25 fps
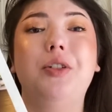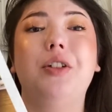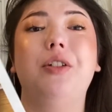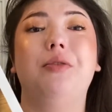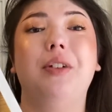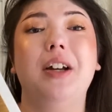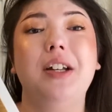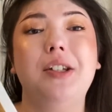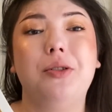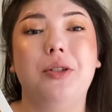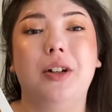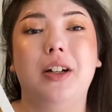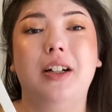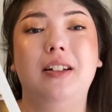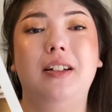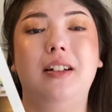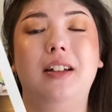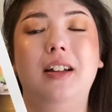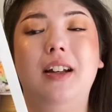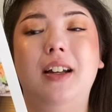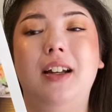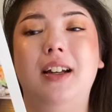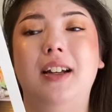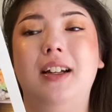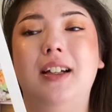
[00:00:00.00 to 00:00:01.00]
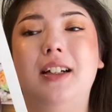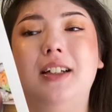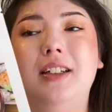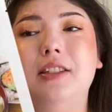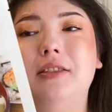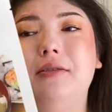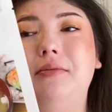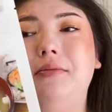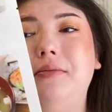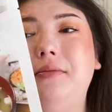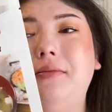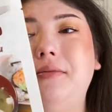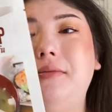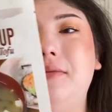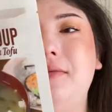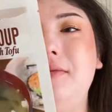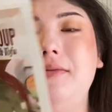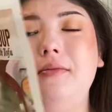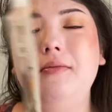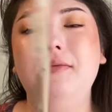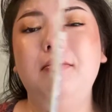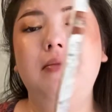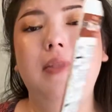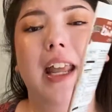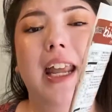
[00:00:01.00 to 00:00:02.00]
restaurant.
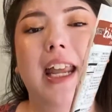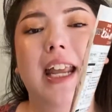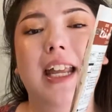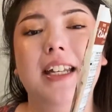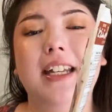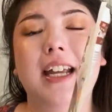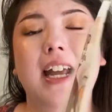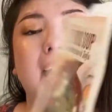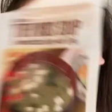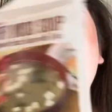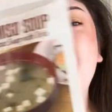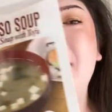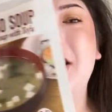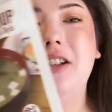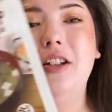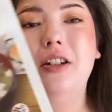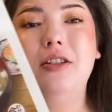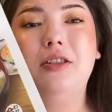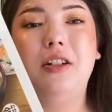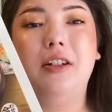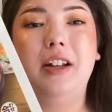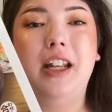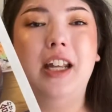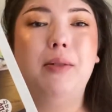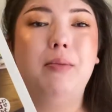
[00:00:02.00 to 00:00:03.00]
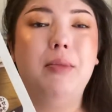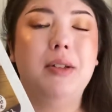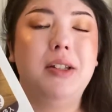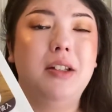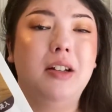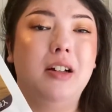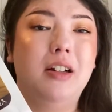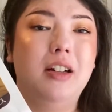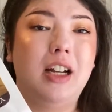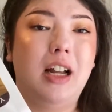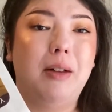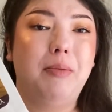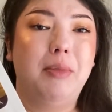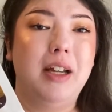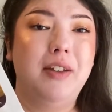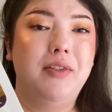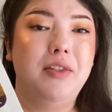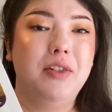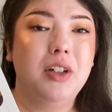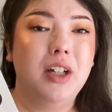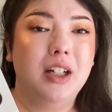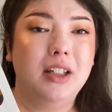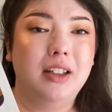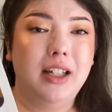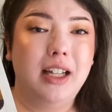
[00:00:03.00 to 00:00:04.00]
And I actually looked on Amazon. I might even
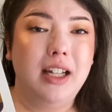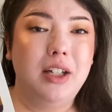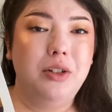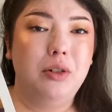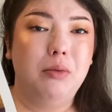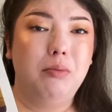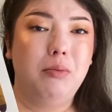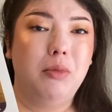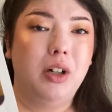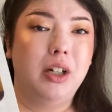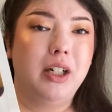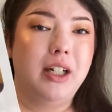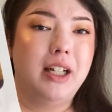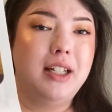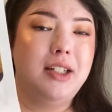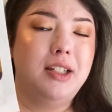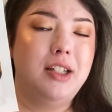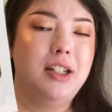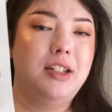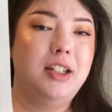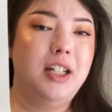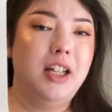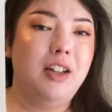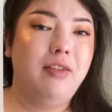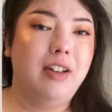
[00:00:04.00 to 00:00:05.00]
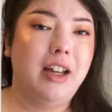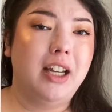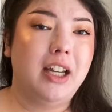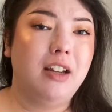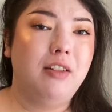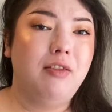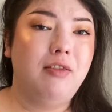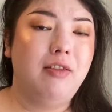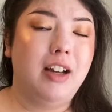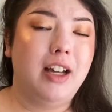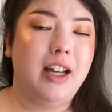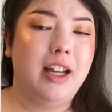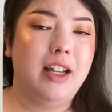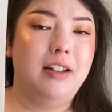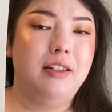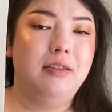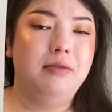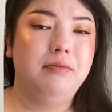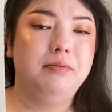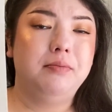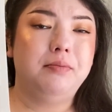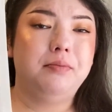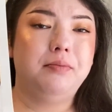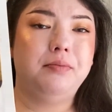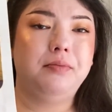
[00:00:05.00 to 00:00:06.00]
check the Asian markets to see if I can find
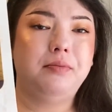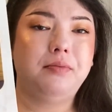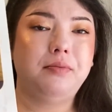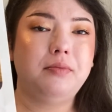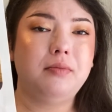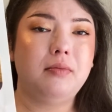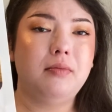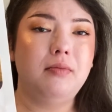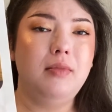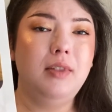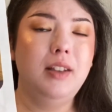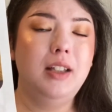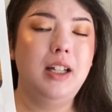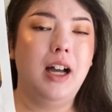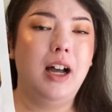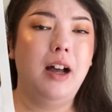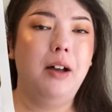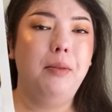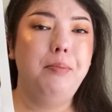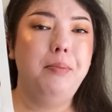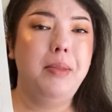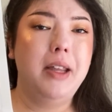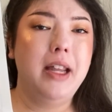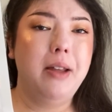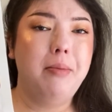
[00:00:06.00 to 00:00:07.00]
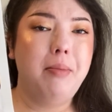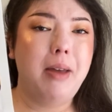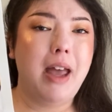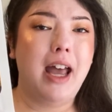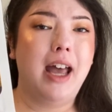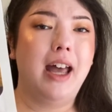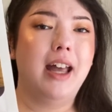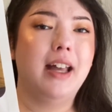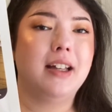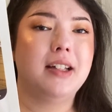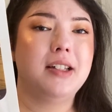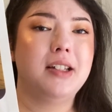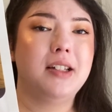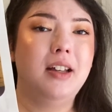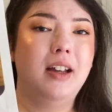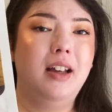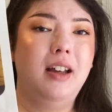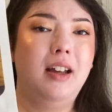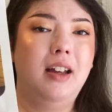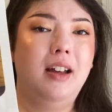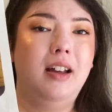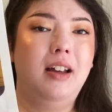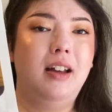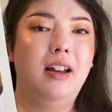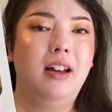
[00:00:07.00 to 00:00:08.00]
big packs
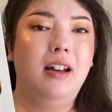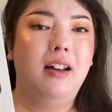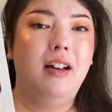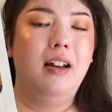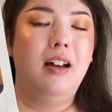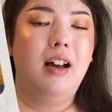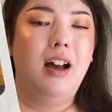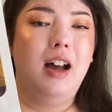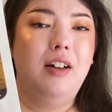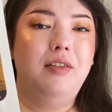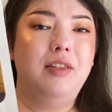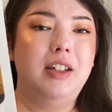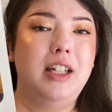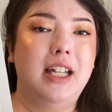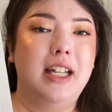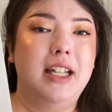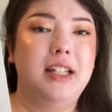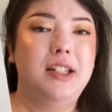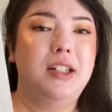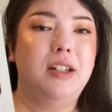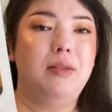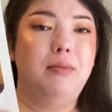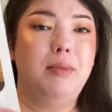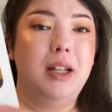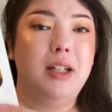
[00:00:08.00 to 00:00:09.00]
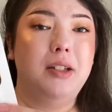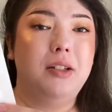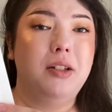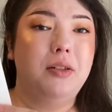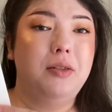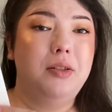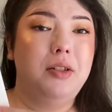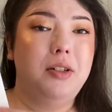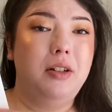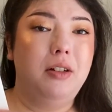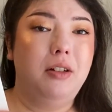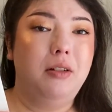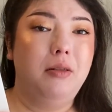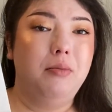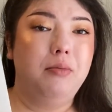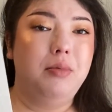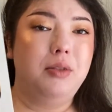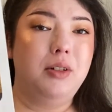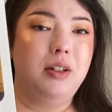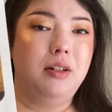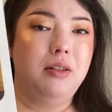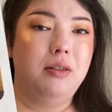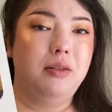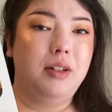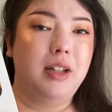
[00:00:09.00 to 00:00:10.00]
of the instant miso soup
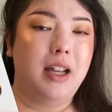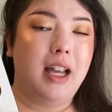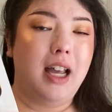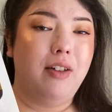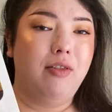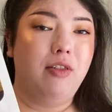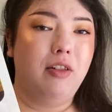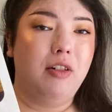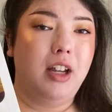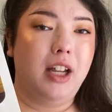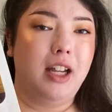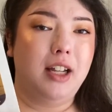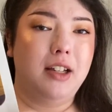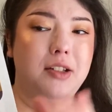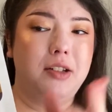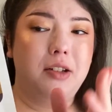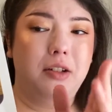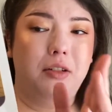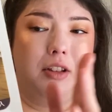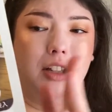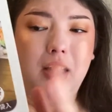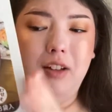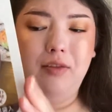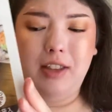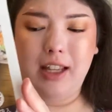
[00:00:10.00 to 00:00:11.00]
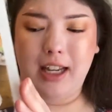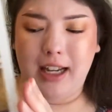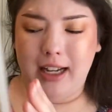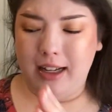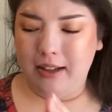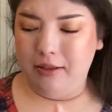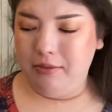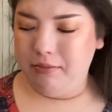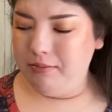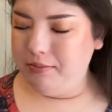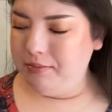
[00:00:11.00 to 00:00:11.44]
too to have on hand. So love that.